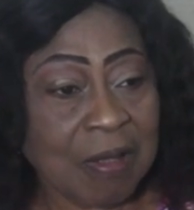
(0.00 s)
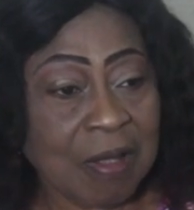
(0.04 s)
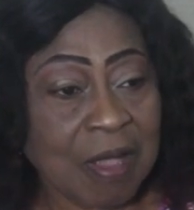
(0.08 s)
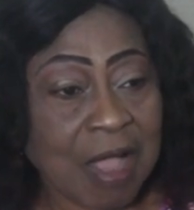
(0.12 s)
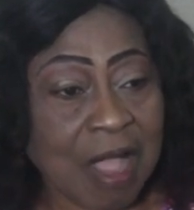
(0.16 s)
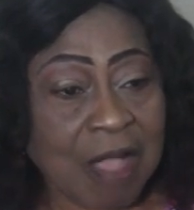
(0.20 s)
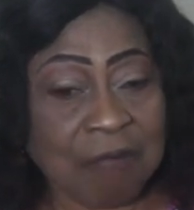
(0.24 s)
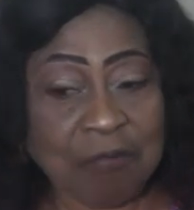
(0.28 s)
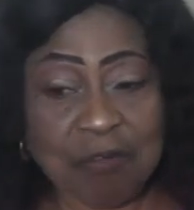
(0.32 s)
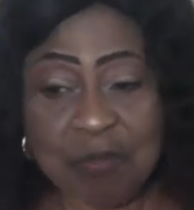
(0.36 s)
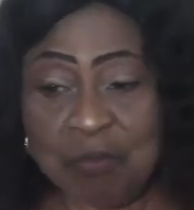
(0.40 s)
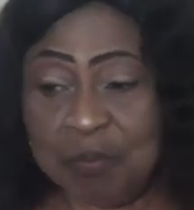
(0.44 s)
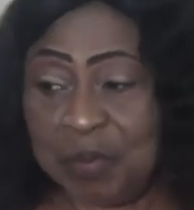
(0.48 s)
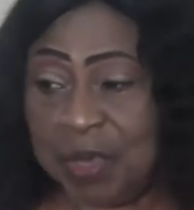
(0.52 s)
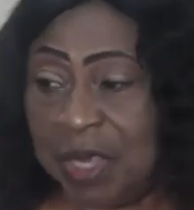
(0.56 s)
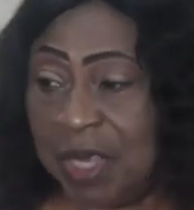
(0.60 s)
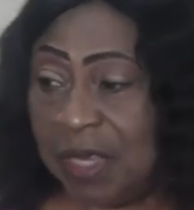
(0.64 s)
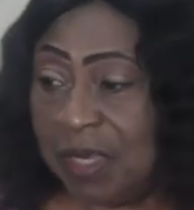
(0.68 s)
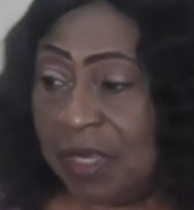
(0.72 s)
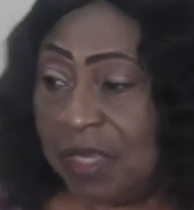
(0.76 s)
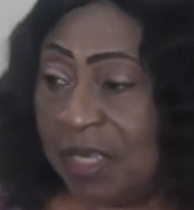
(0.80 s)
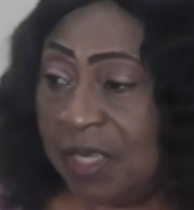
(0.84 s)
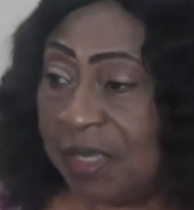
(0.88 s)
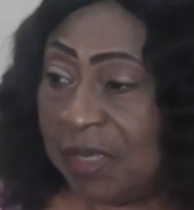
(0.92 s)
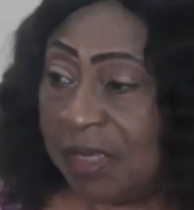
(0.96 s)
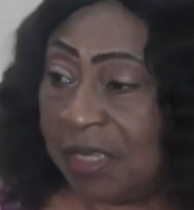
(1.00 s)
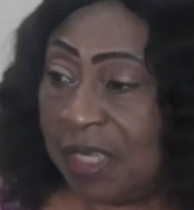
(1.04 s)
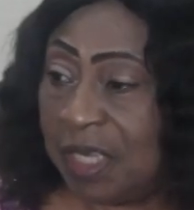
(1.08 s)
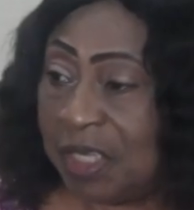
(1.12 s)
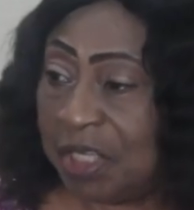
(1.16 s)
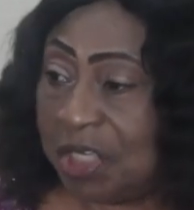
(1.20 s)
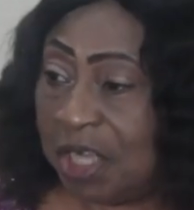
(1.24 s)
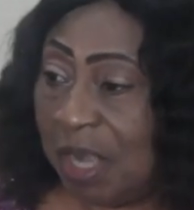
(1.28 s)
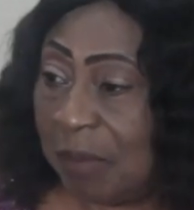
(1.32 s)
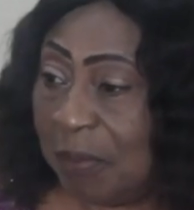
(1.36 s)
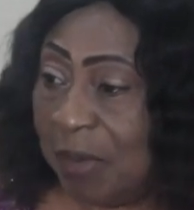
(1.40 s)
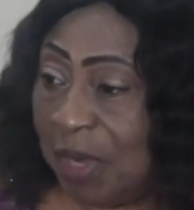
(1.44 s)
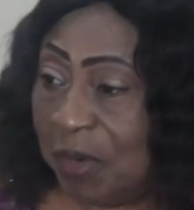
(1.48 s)
having been the state
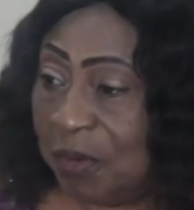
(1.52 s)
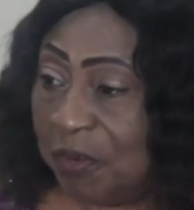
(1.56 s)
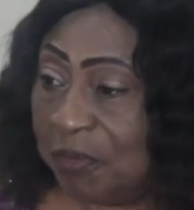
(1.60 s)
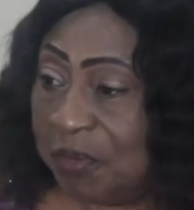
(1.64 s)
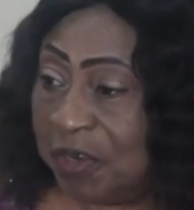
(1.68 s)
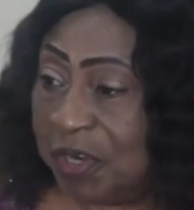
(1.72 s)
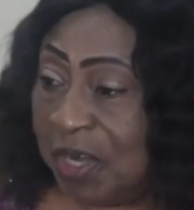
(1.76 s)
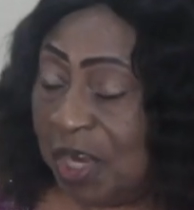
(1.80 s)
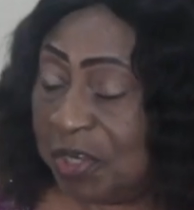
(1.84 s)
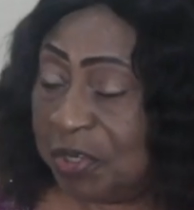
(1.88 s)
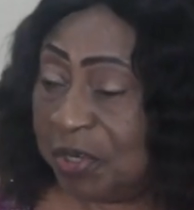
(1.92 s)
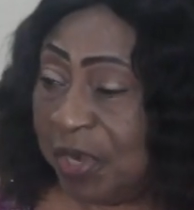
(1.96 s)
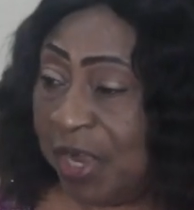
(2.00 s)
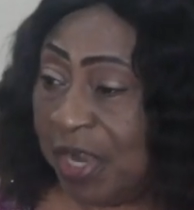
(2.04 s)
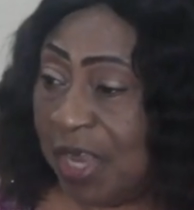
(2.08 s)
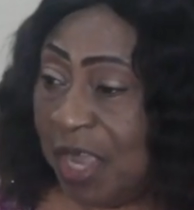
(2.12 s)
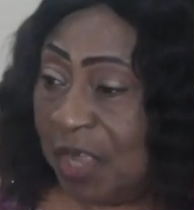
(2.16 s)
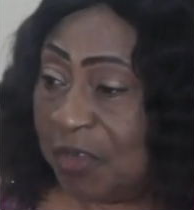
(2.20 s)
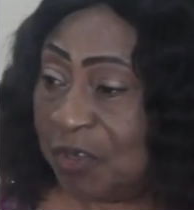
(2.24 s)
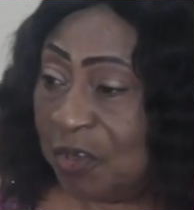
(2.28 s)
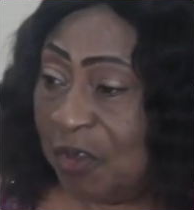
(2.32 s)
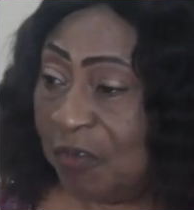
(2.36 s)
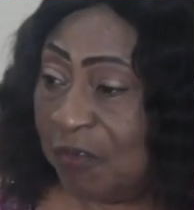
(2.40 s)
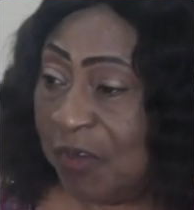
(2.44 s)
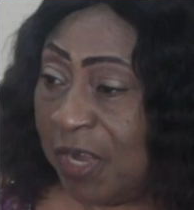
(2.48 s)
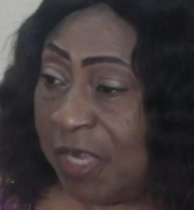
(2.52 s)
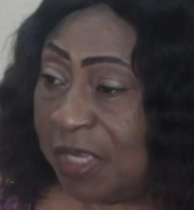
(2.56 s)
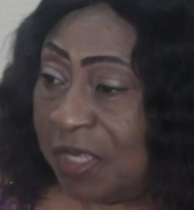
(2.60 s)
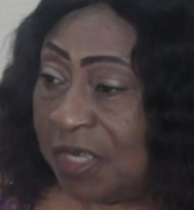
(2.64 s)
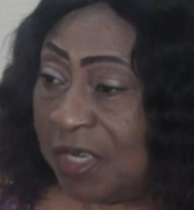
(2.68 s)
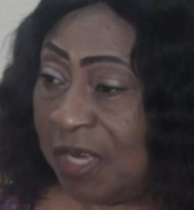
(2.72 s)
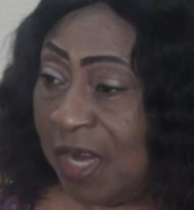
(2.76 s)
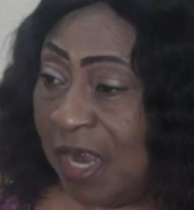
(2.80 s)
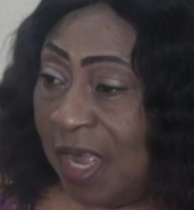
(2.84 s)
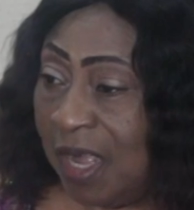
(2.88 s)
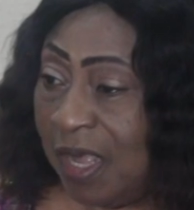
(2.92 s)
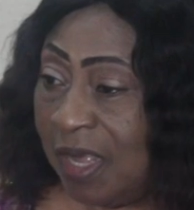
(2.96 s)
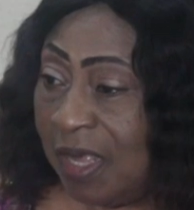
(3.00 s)
chairman of the National Council of
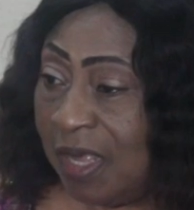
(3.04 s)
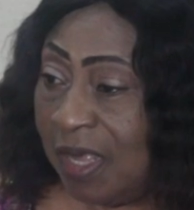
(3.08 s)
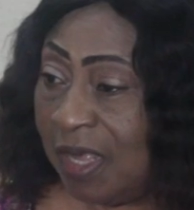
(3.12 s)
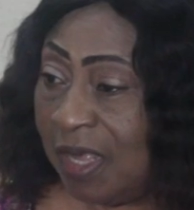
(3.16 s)
Nigeria.